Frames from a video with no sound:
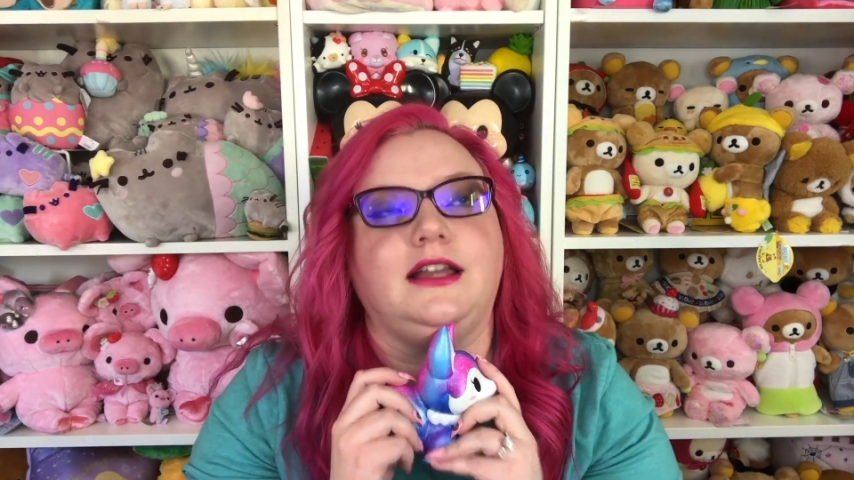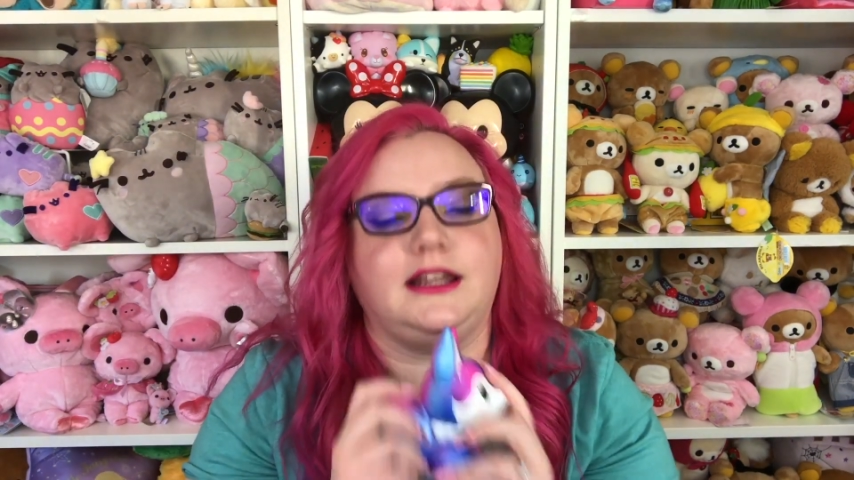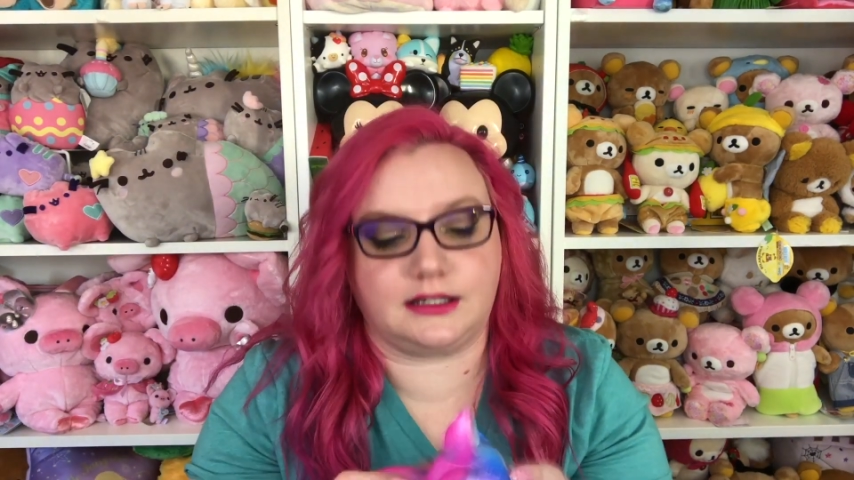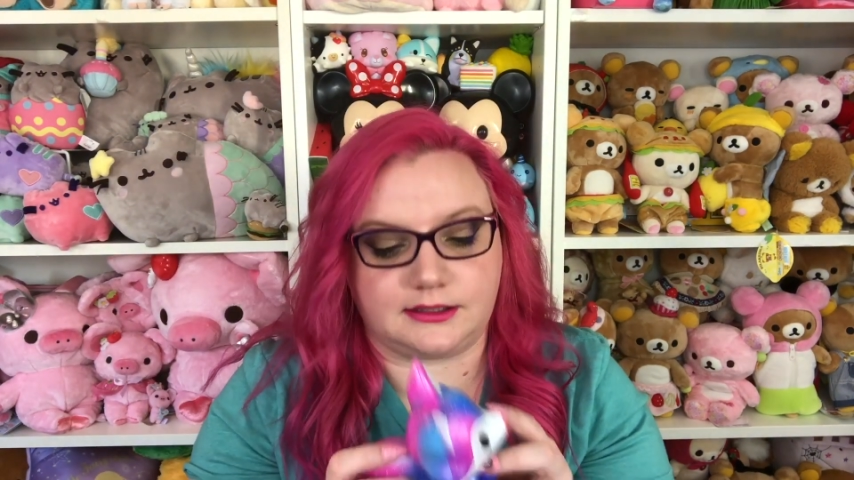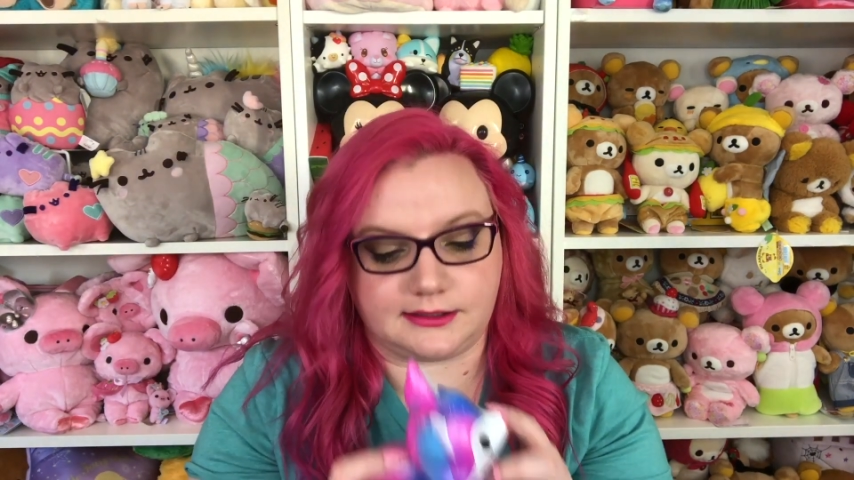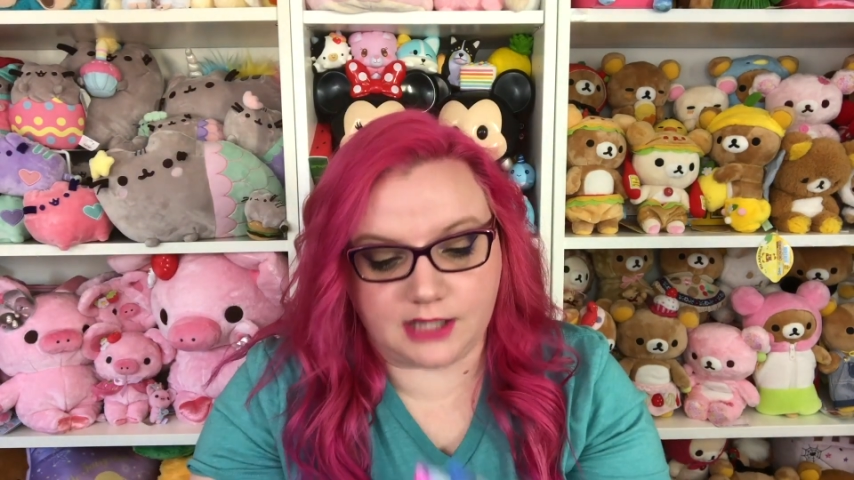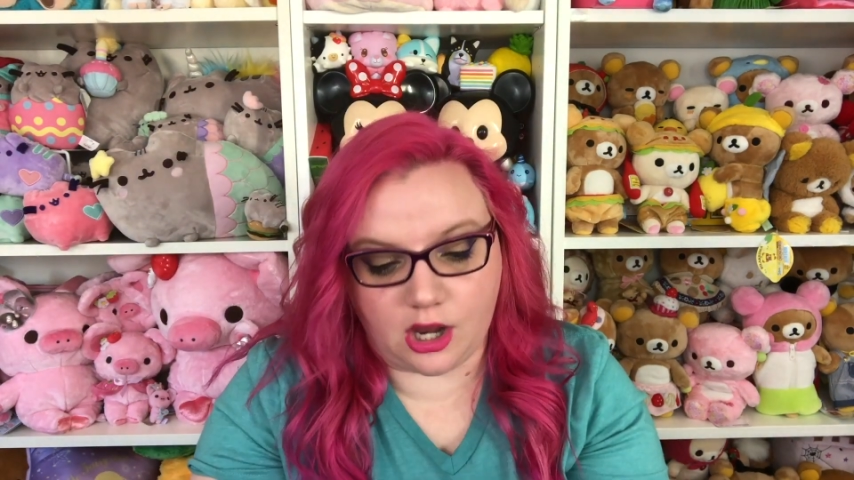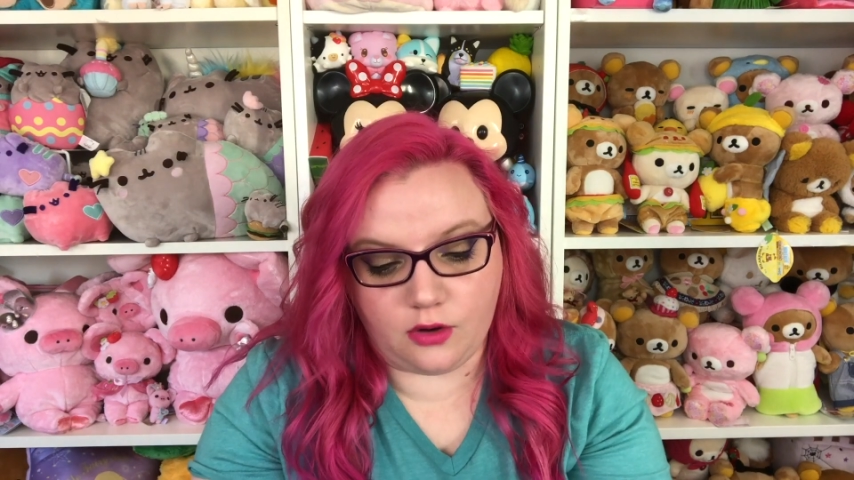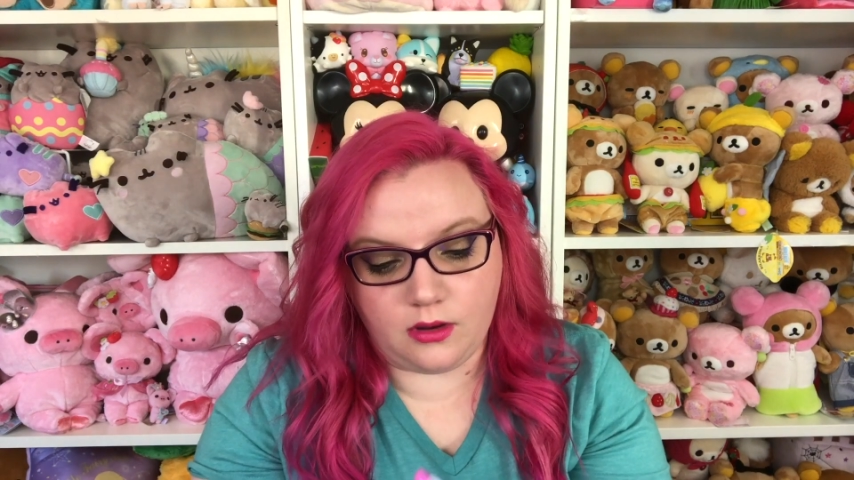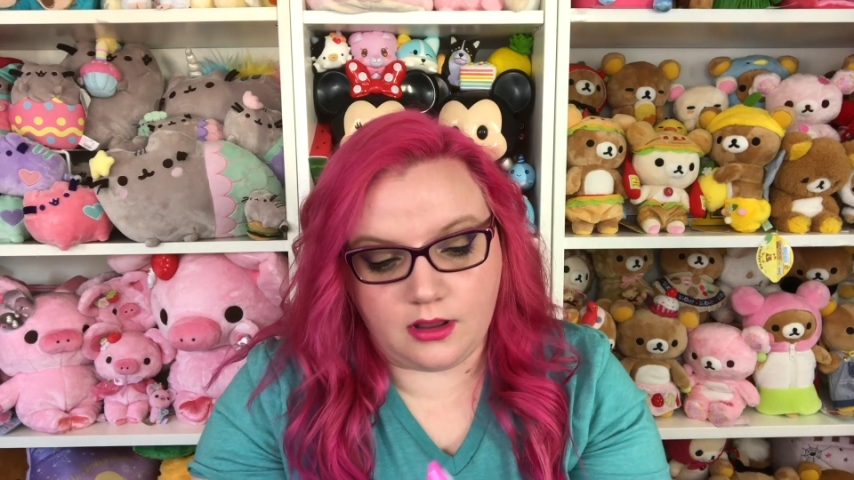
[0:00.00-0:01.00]
it is
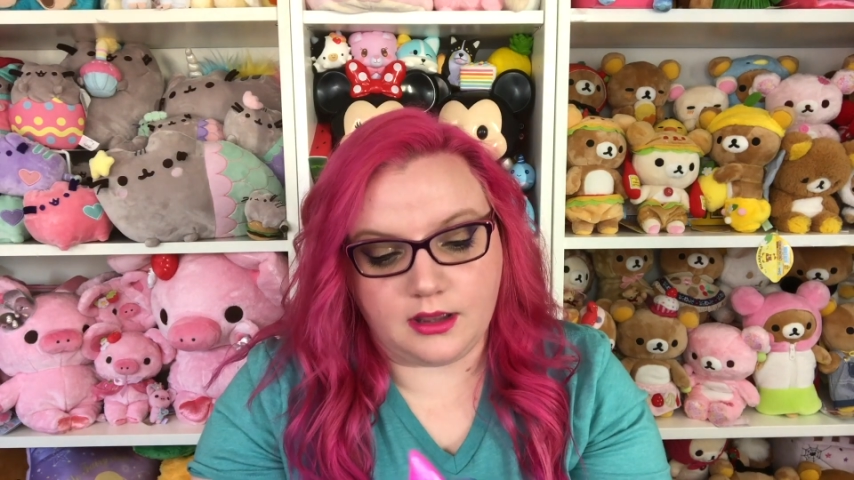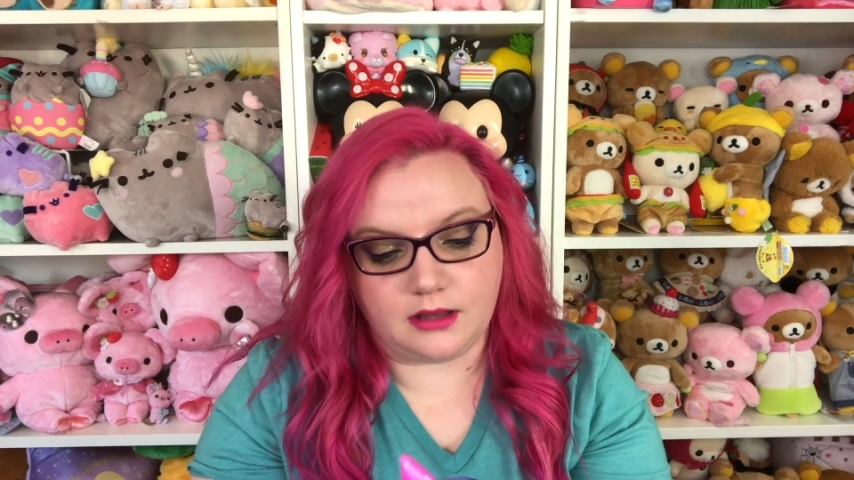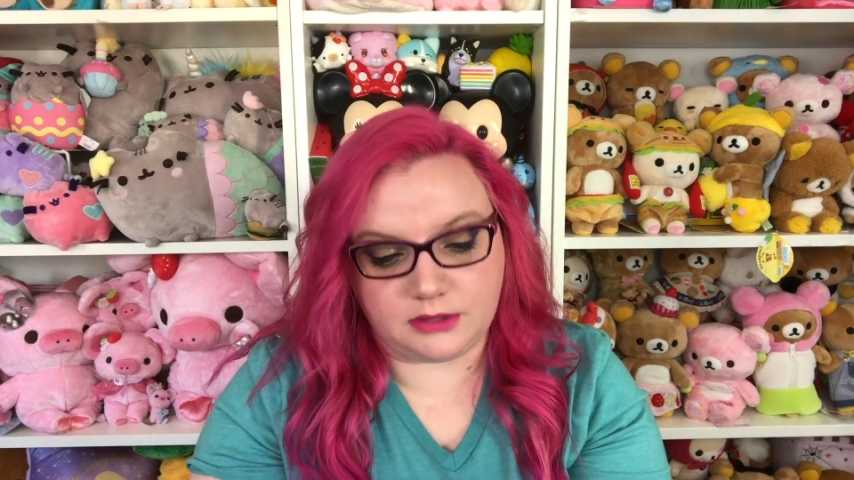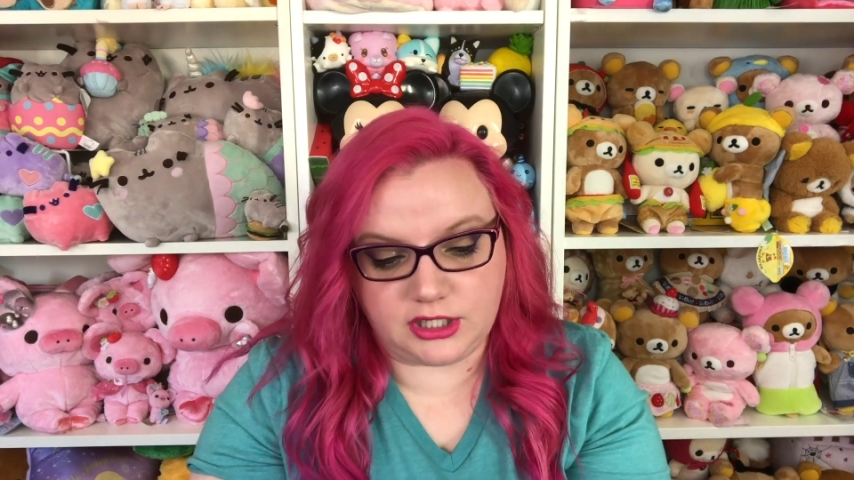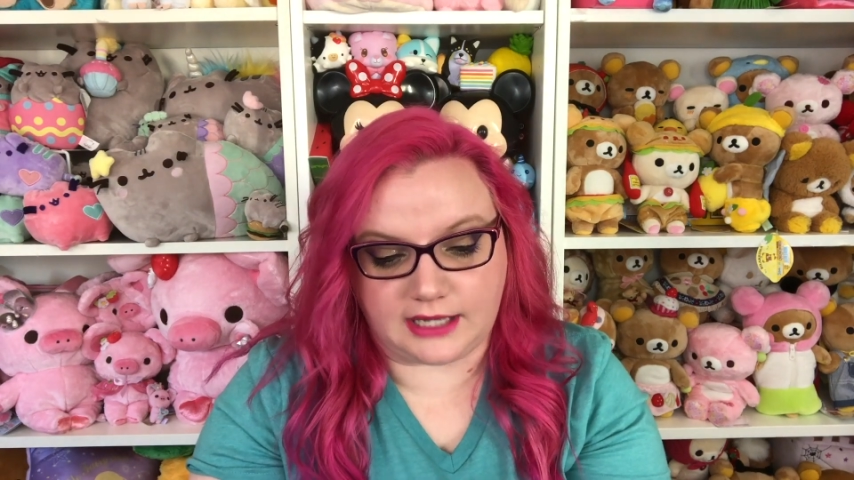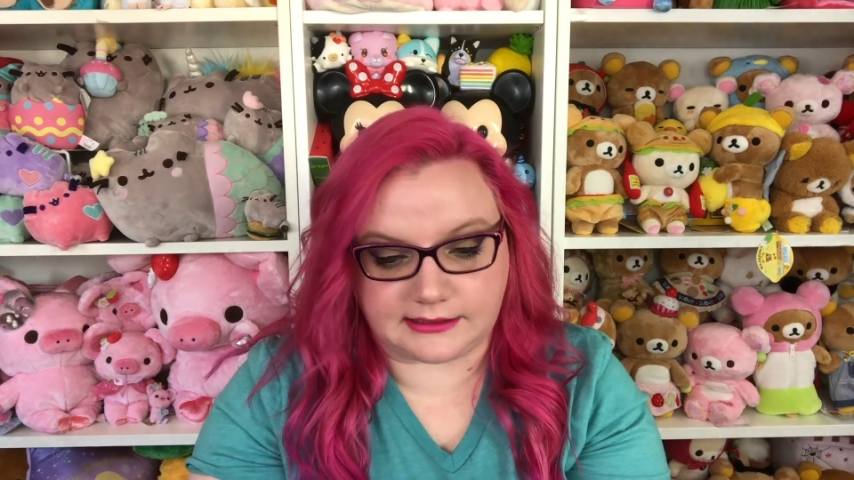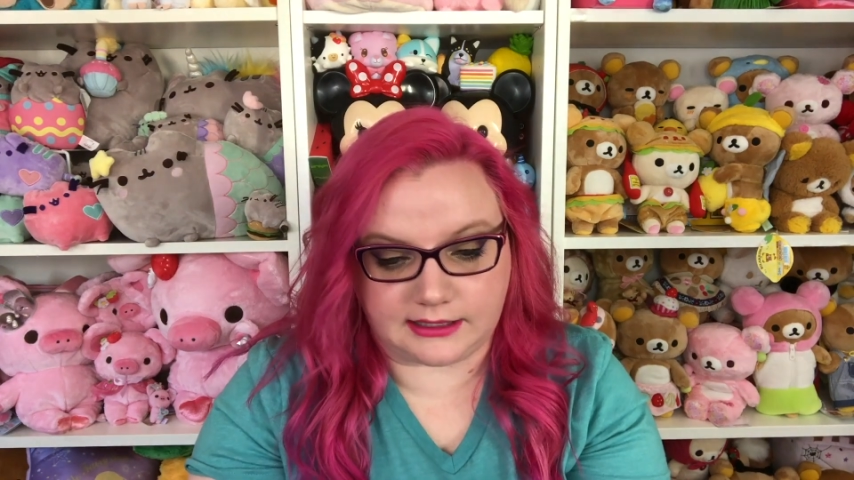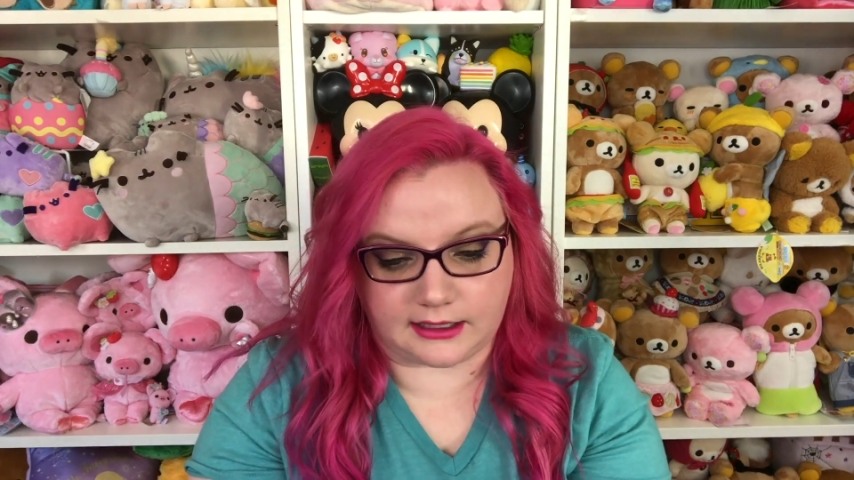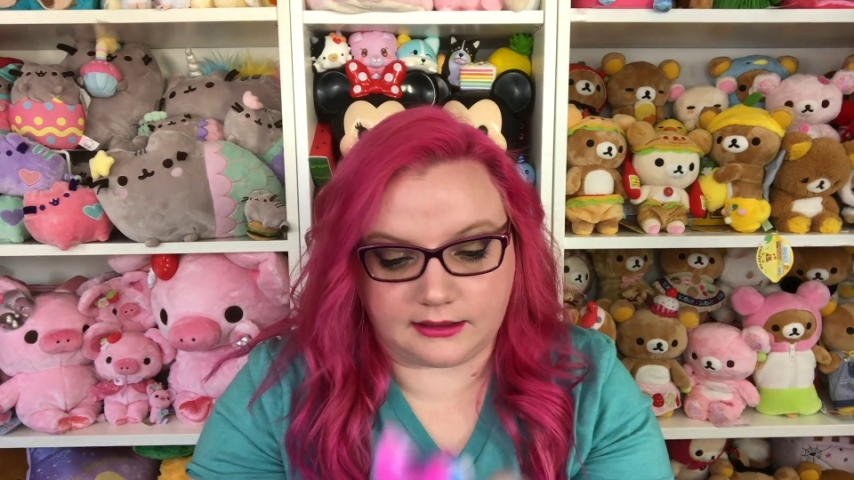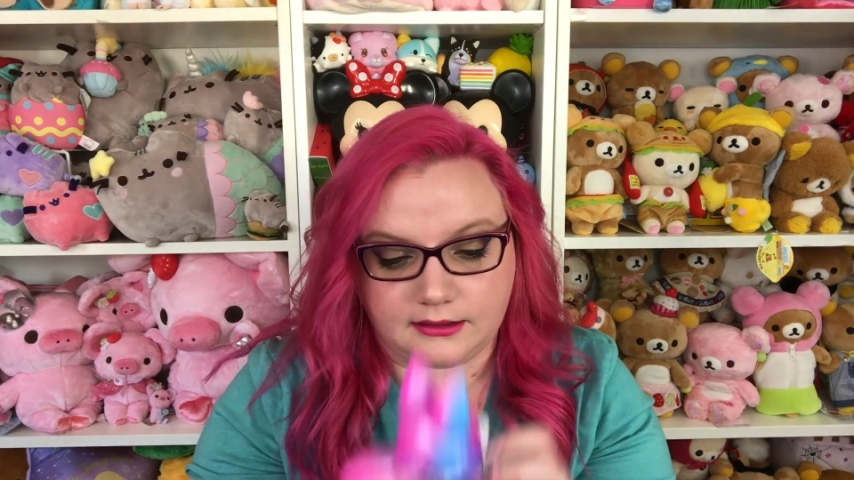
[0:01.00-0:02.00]
so
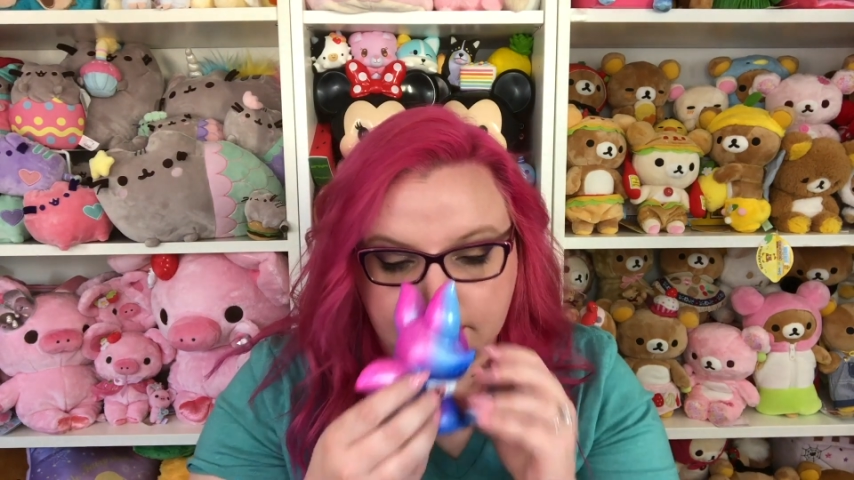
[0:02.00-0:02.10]
majestic.